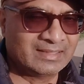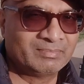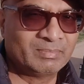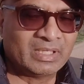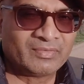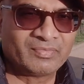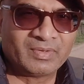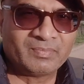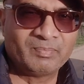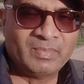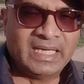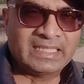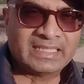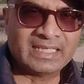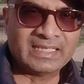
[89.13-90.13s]
bit of
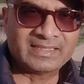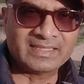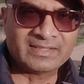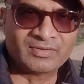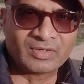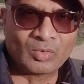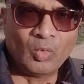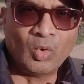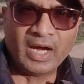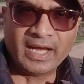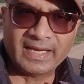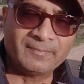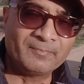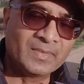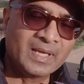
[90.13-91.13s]
maintenance is
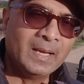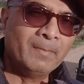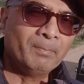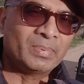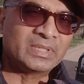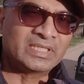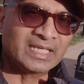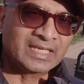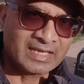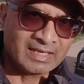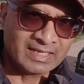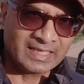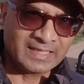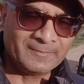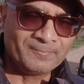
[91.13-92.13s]
required,
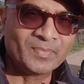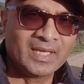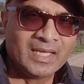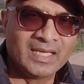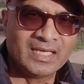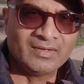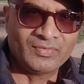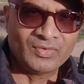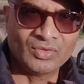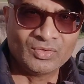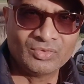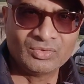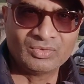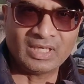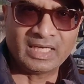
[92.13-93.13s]
particularly if
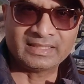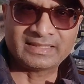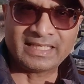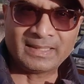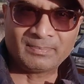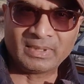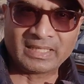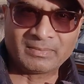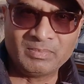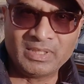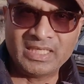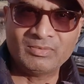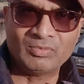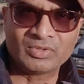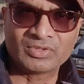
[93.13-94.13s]
you are the type like
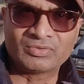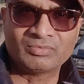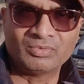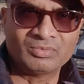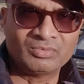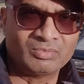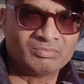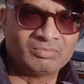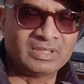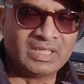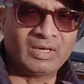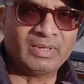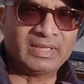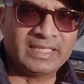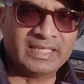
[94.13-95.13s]
me, wants to
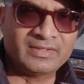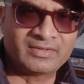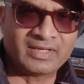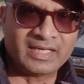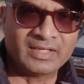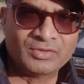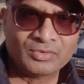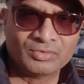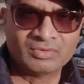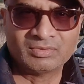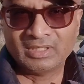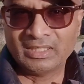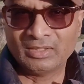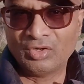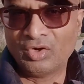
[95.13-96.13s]
now and then try and
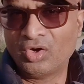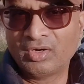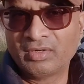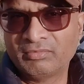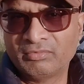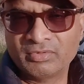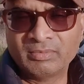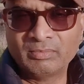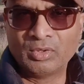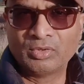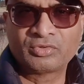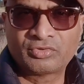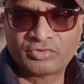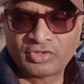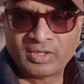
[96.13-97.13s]
do a long
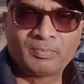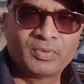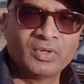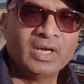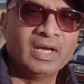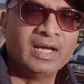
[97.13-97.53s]
remote trip,